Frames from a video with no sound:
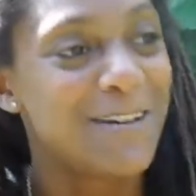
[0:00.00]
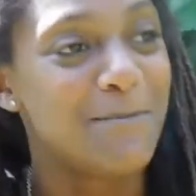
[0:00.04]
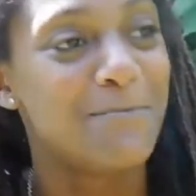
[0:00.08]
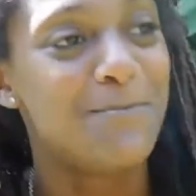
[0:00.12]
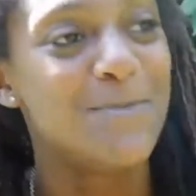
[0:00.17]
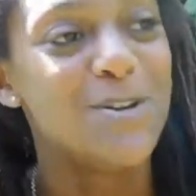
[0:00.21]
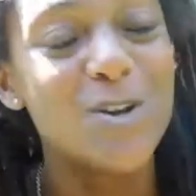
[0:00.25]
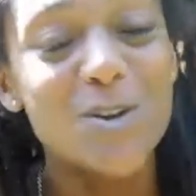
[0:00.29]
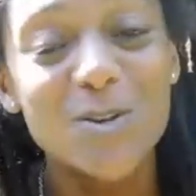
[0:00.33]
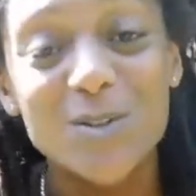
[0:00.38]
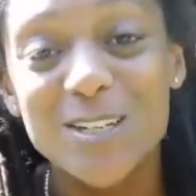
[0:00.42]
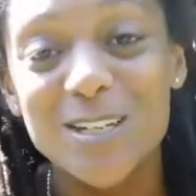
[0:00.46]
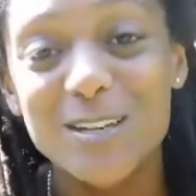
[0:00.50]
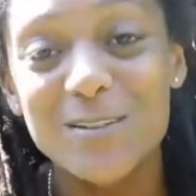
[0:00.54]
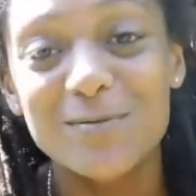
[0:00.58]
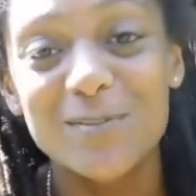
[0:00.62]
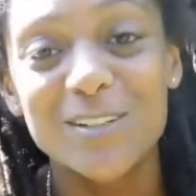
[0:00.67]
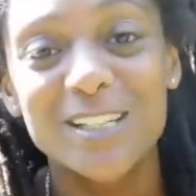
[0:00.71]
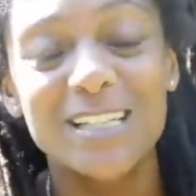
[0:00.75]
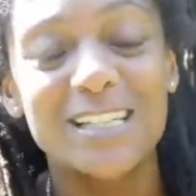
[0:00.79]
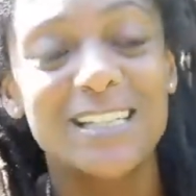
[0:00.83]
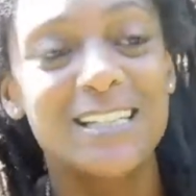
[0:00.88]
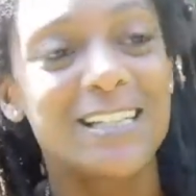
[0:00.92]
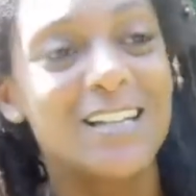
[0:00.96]
music
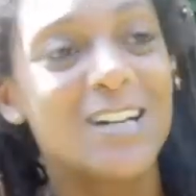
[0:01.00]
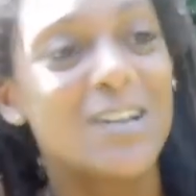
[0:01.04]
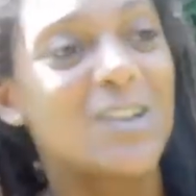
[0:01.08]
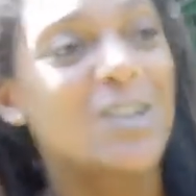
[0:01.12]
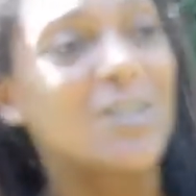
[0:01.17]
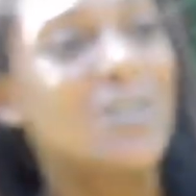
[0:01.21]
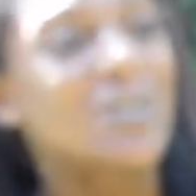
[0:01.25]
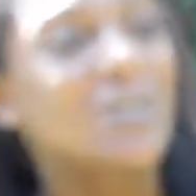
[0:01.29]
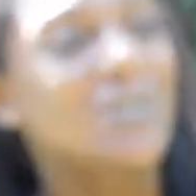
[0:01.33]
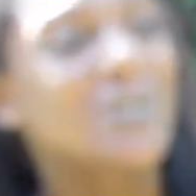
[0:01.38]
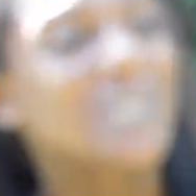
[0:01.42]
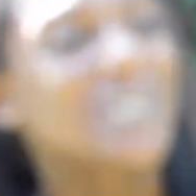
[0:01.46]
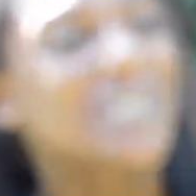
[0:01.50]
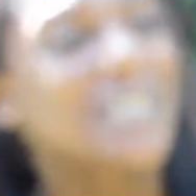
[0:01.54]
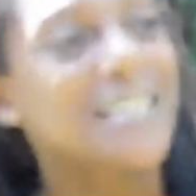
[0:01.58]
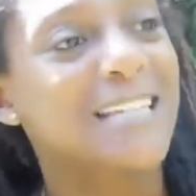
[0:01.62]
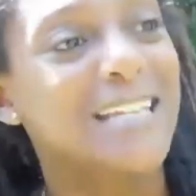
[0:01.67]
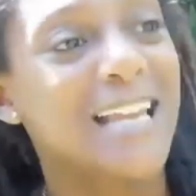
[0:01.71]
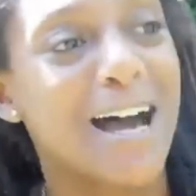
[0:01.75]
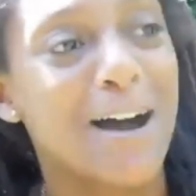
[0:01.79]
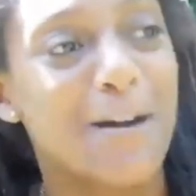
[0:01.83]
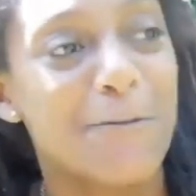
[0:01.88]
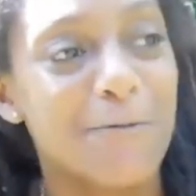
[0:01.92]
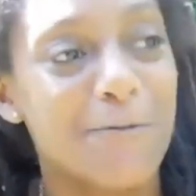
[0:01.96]
videos,
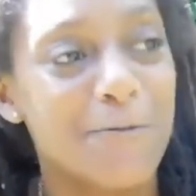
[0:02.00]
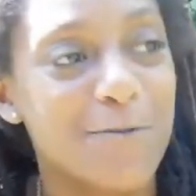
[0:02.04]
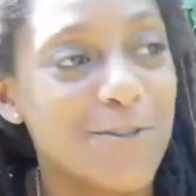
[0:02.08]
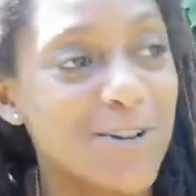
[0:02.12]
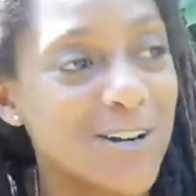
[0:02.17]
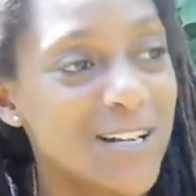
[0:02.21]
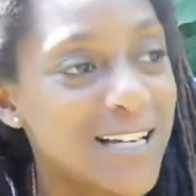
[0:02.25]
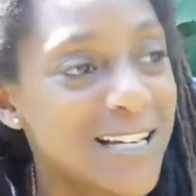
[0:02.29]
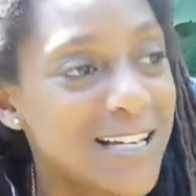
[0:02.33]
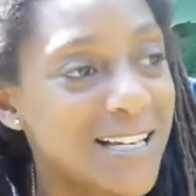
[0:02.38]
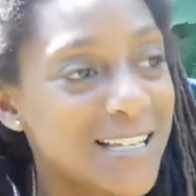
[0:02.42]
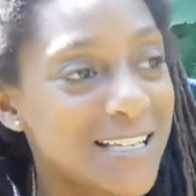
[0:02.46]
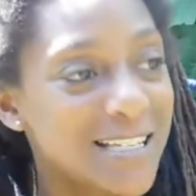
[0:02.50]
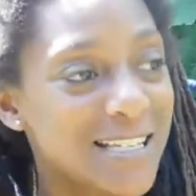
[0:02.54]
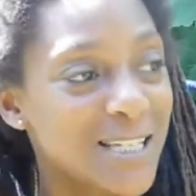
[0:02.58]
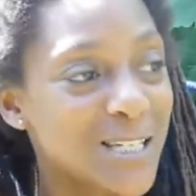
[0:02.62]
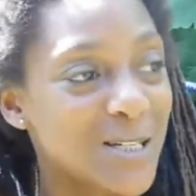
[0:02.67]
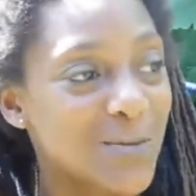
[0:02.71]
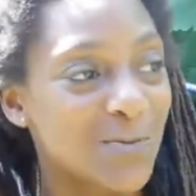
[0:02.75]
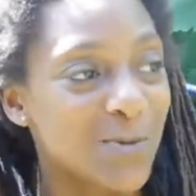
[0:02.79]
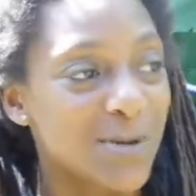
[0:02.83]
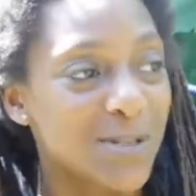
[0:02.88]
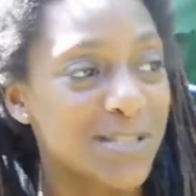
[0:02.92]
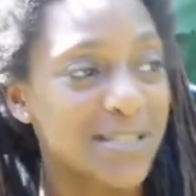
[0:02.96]
letting our friends
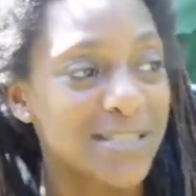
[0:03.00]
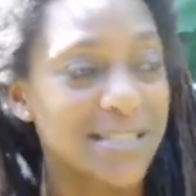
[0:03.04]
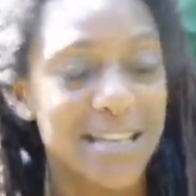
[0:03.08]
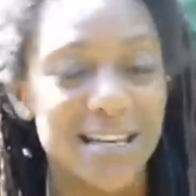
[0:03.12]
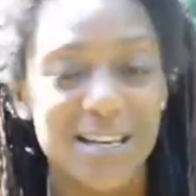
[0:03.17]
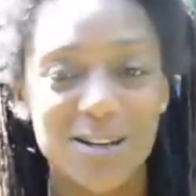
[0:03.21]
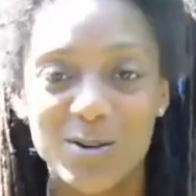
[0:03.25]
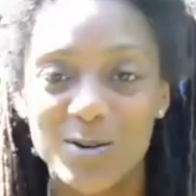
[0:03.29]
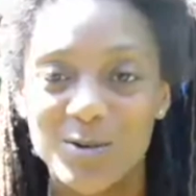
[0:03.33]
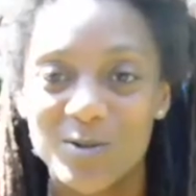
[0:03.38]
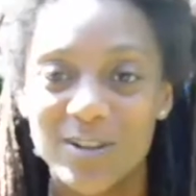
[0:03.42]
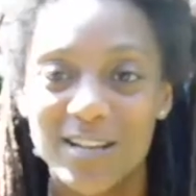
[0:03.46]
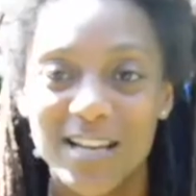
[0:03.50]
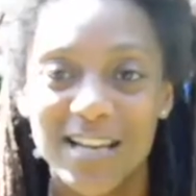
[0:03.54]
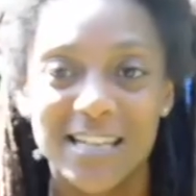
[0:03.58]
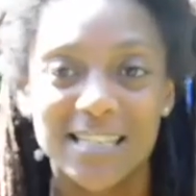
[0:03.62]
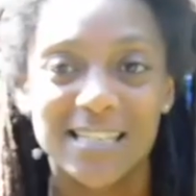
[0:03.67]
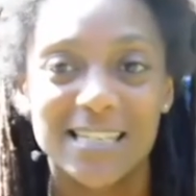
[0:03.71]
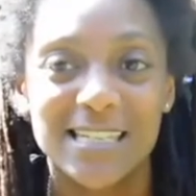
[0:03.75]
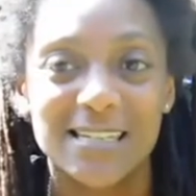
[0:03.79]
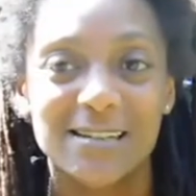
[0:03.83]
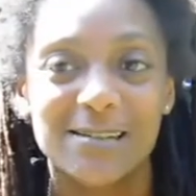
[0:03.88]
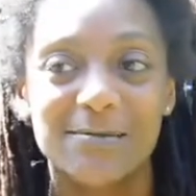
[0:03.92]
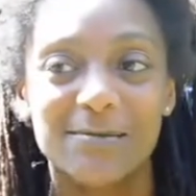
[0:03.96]
express their
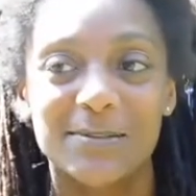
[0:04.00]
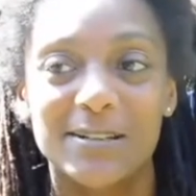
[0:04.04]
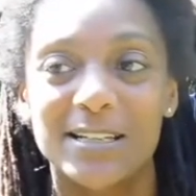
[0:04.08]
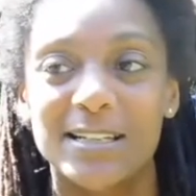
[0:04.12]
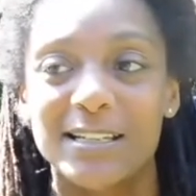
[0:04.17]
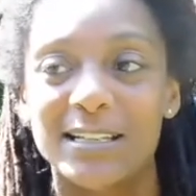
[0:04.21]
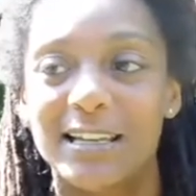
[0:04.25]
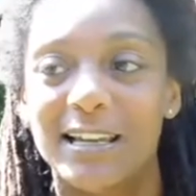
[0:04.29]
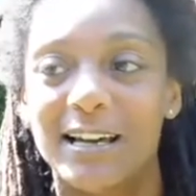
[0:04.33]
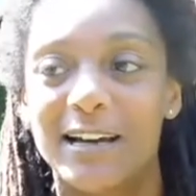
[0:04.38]
creativity.